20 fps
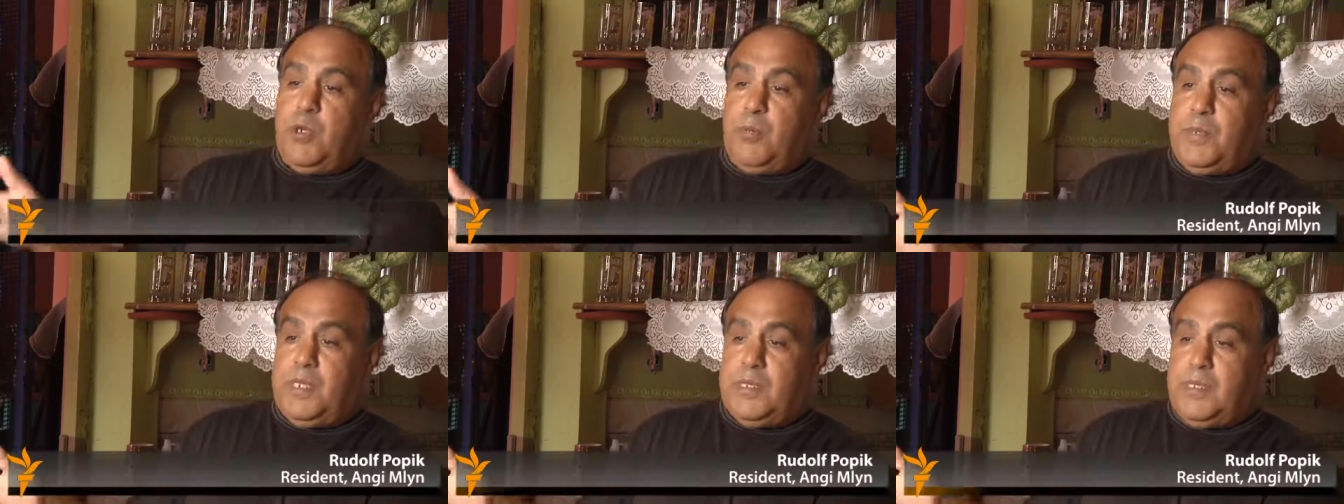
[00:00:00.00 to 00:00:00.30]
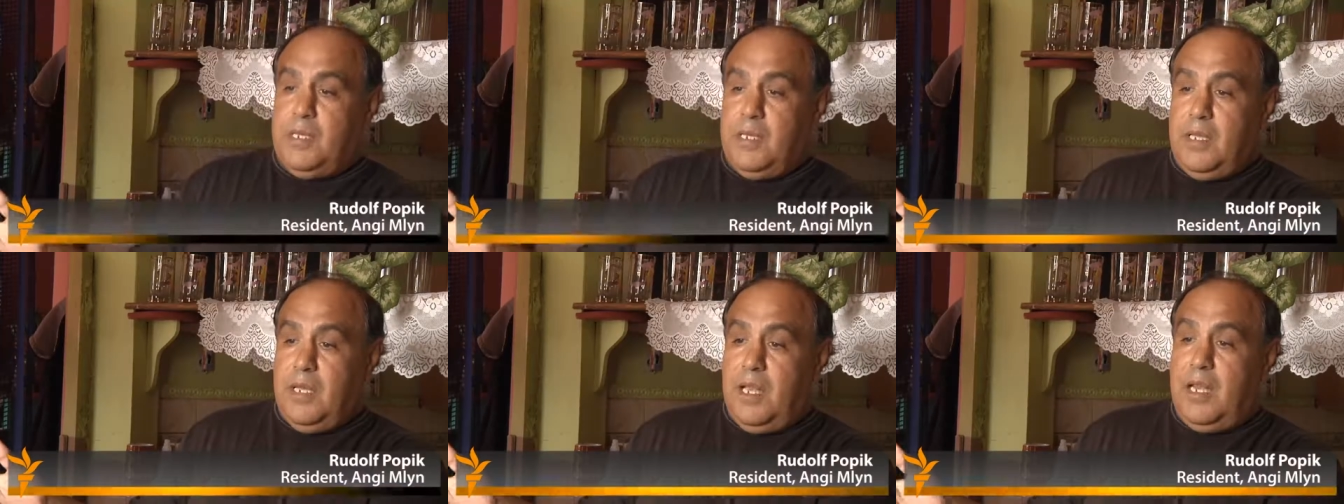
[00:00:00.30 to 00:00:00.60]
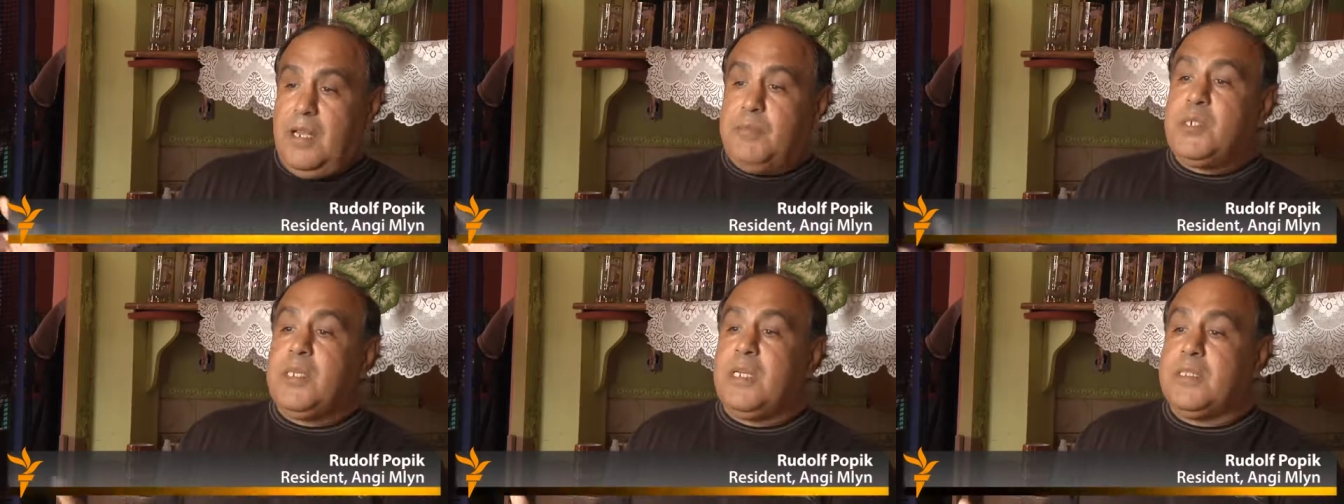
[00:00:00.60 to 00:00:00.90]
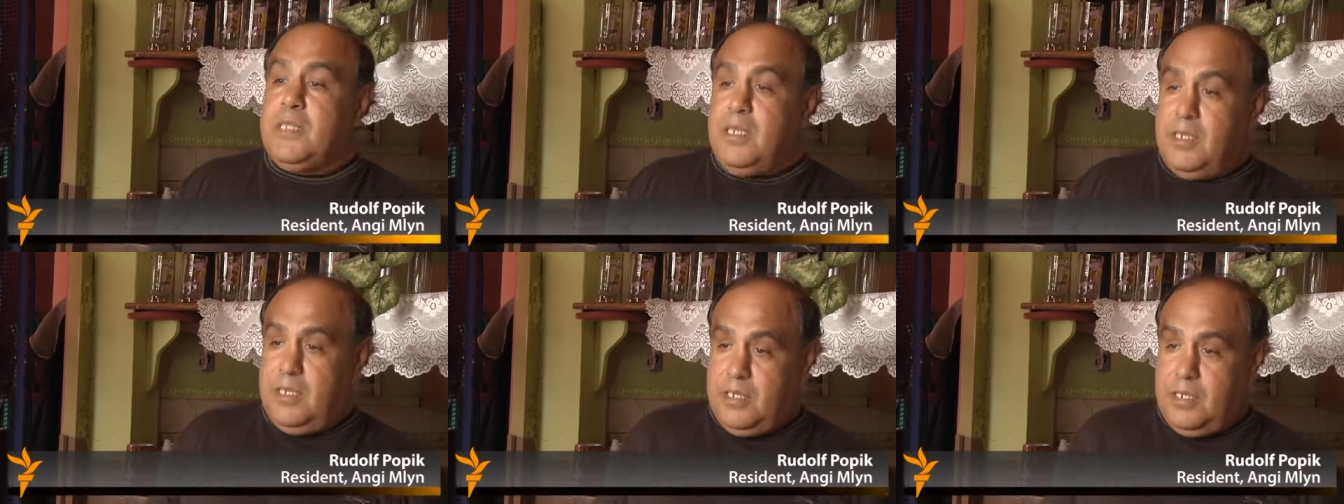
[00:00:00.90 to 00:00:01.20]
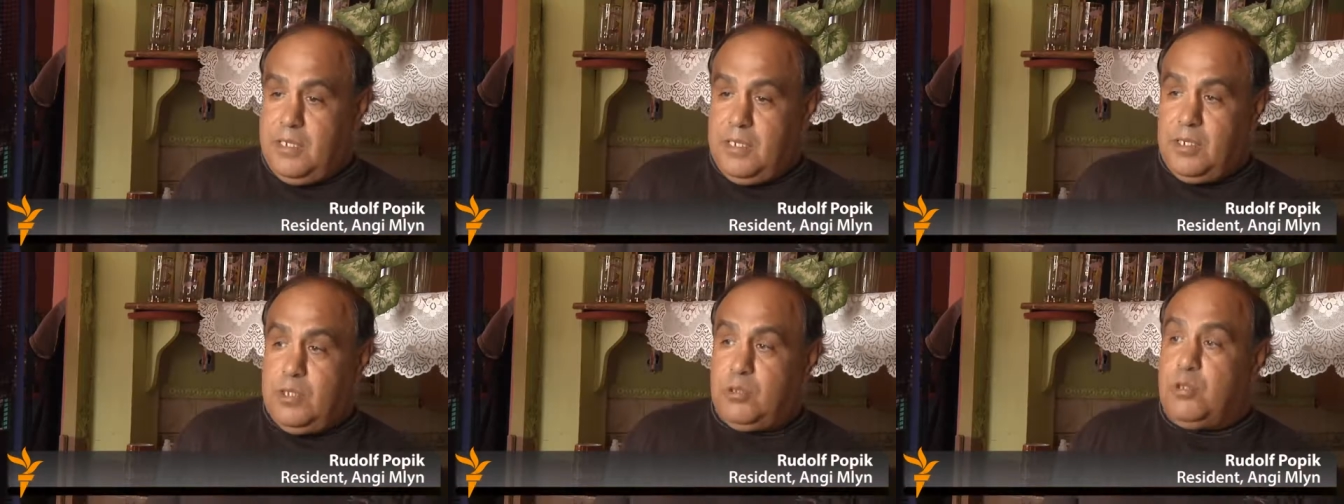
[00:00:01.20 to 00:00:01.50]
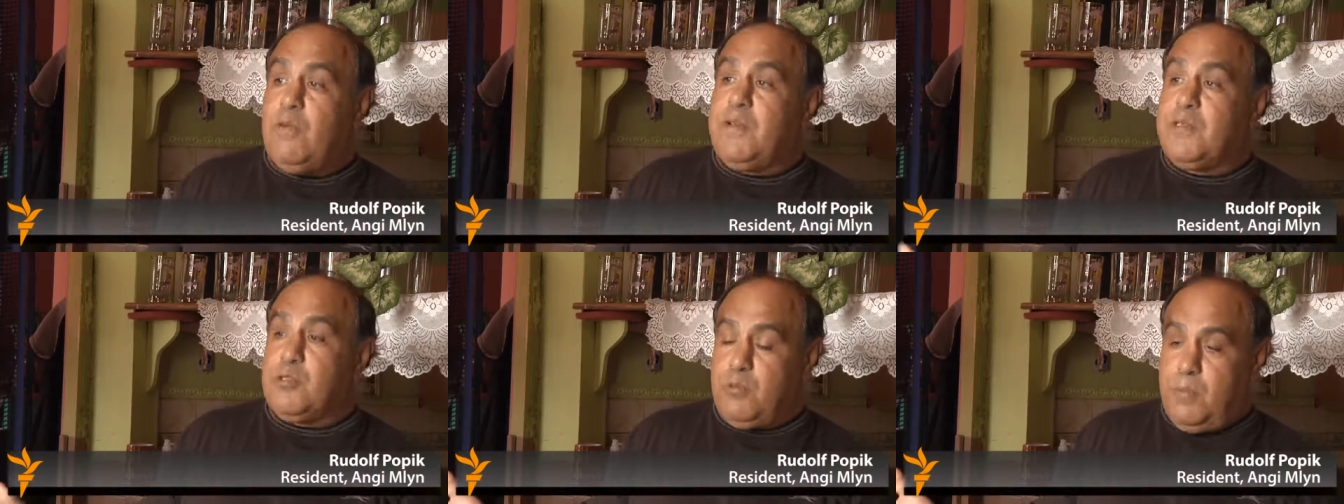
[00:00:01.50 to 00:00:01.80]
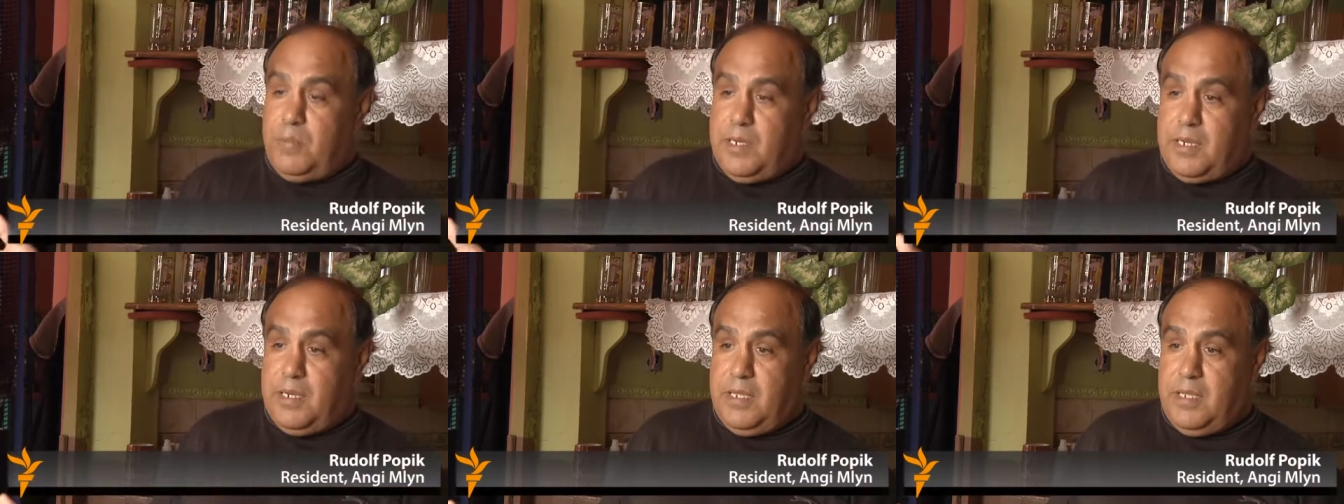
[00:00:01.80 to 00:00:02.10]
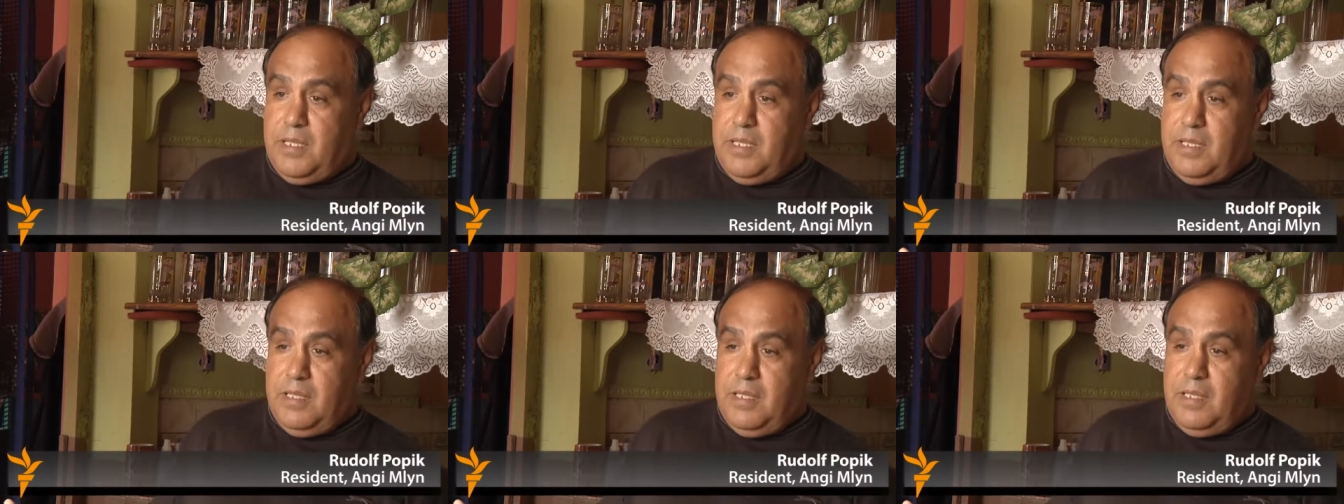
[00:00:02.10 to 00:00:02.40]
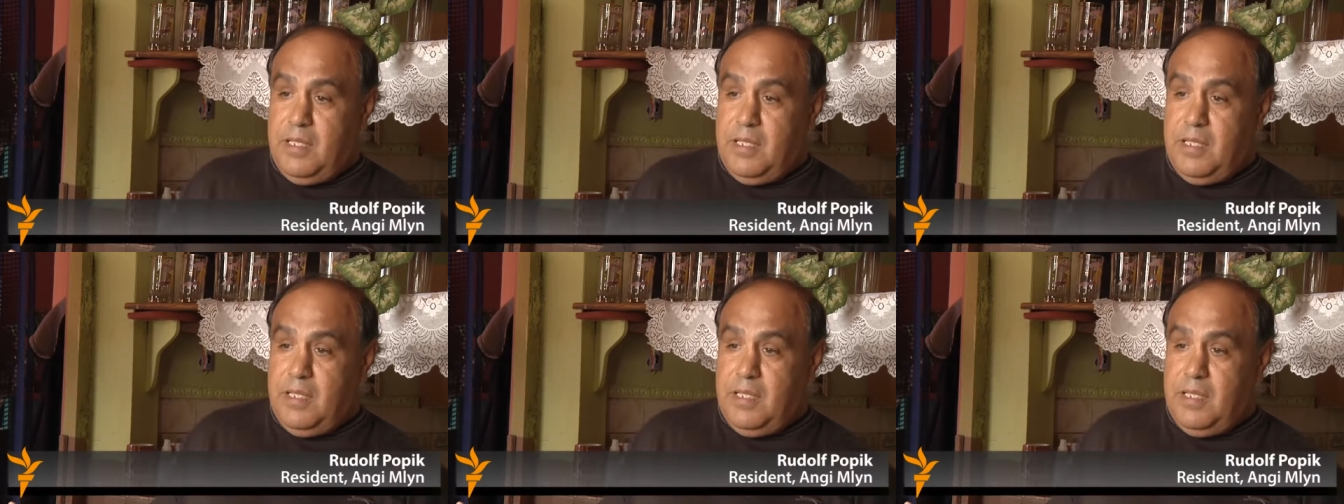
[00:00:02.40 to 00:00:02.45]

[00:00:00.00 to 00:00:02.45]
course I'd rather go to work, but where?